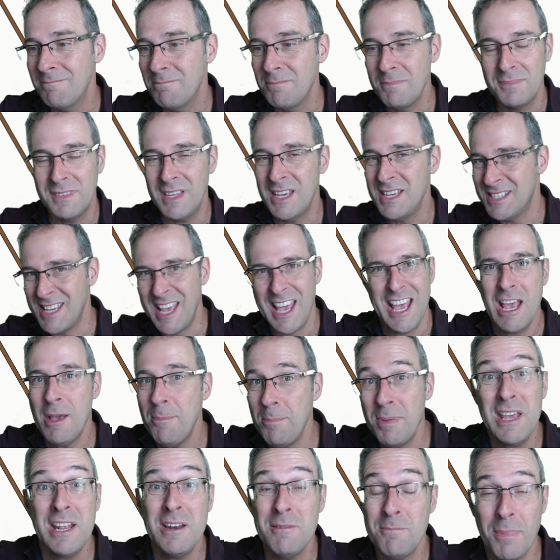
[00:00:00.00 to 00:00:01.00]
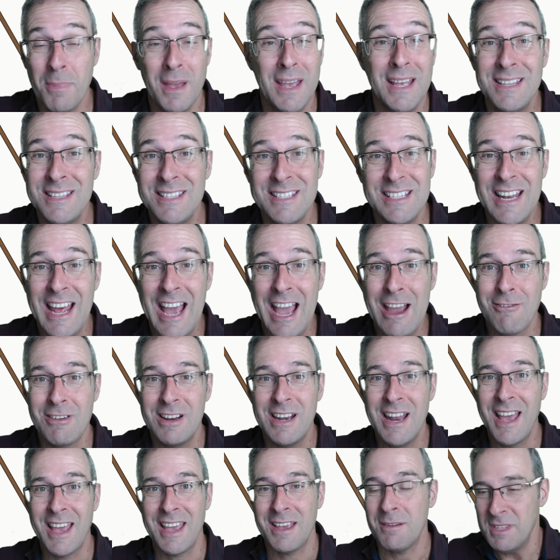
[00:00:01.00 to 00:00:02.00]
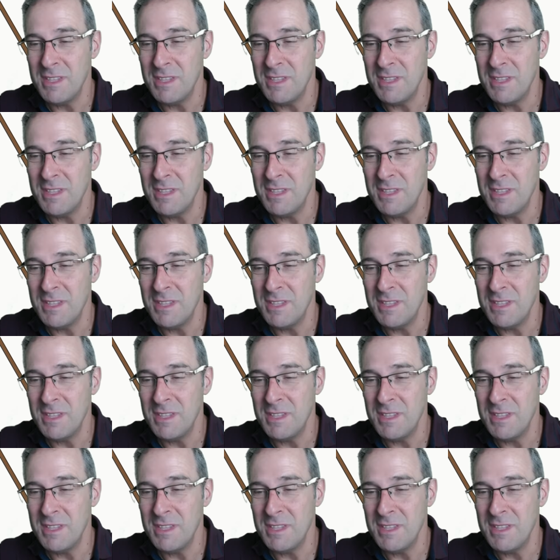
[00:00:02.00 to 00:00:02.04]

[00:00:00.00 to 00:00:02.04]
these hairpin bends in RNA. And